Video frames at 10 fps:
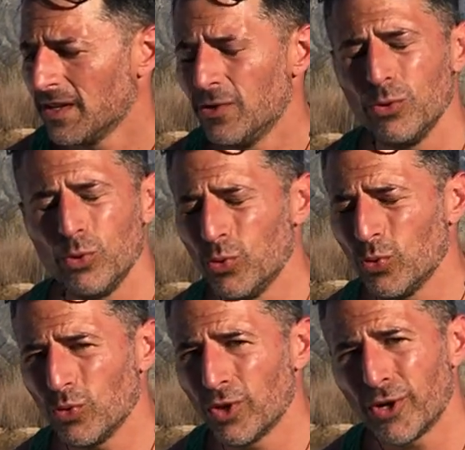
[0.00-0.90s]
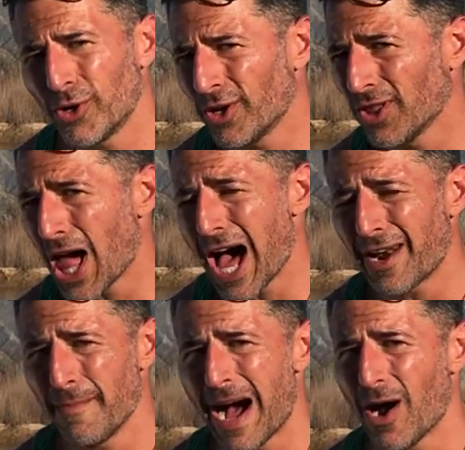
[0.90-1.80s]
You learn a
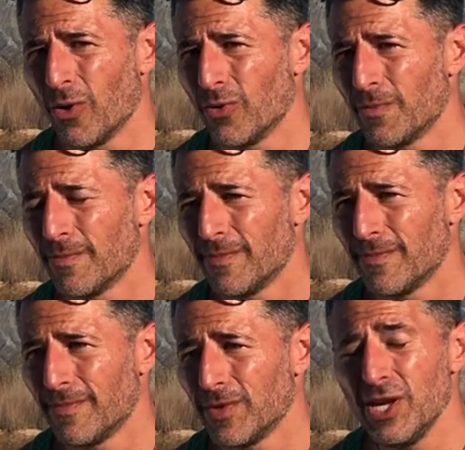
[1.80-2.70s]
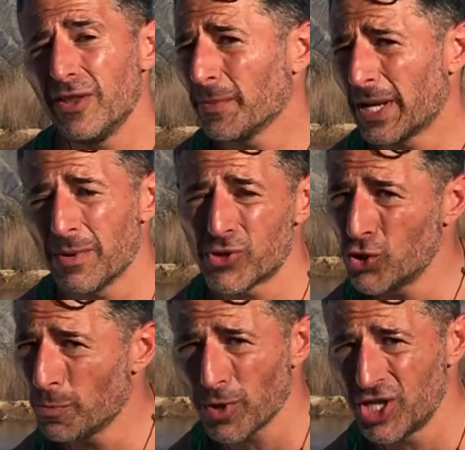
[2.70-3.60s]
lot about, you either become
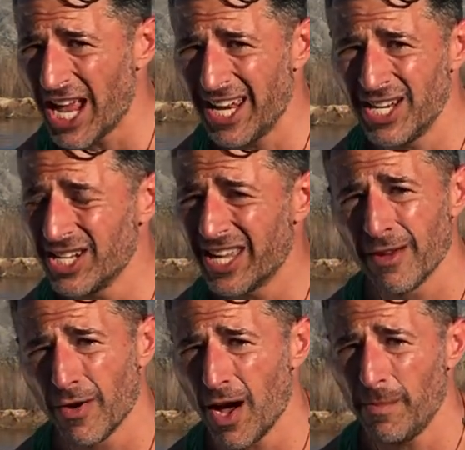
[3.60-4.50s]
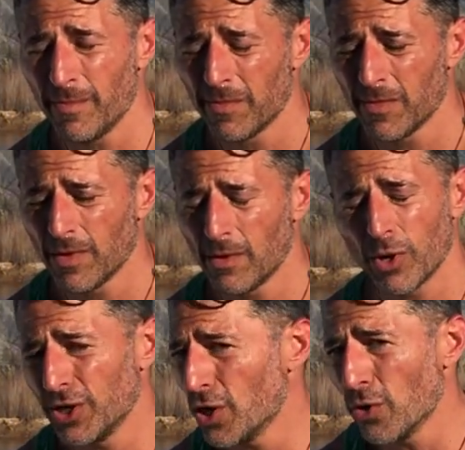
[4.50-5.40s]
super jaded and you give up,
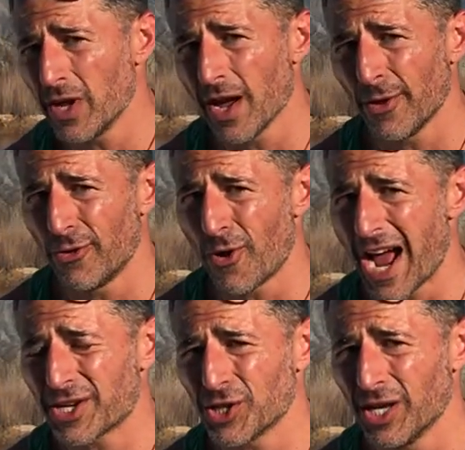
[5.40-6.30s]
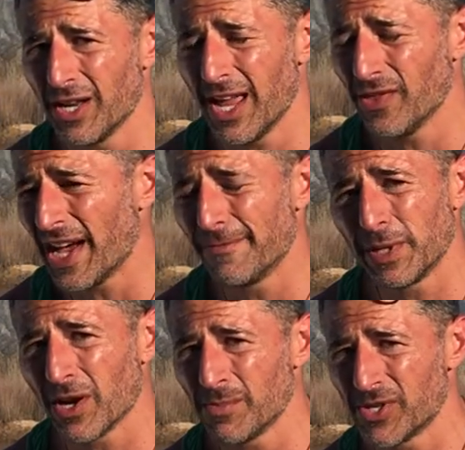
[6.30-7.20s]
or you go the other direction and life
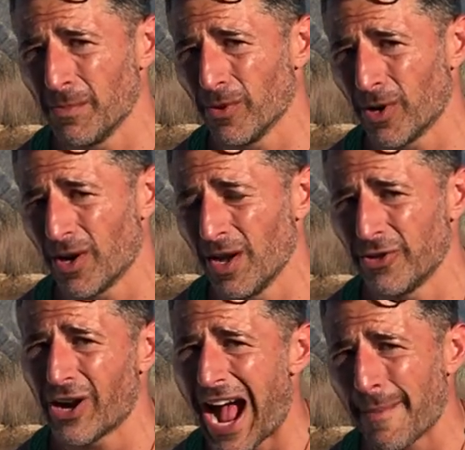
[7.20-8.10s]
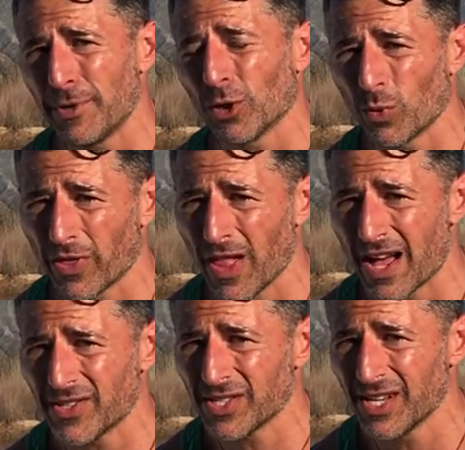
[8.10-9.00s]
becomes simpler. You're happier with
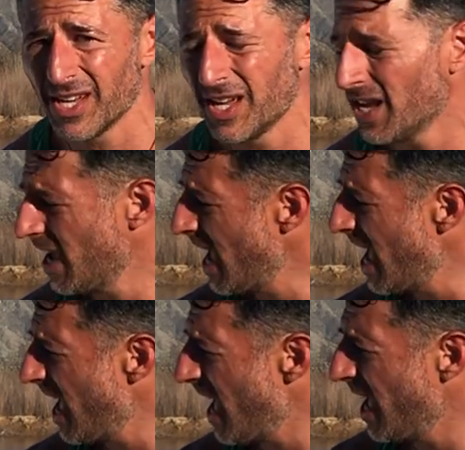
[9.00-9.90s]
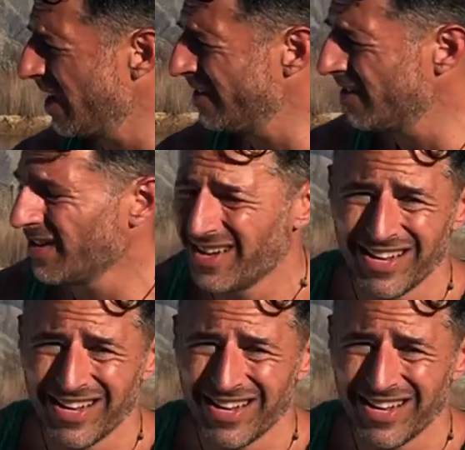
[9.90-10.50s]
less. And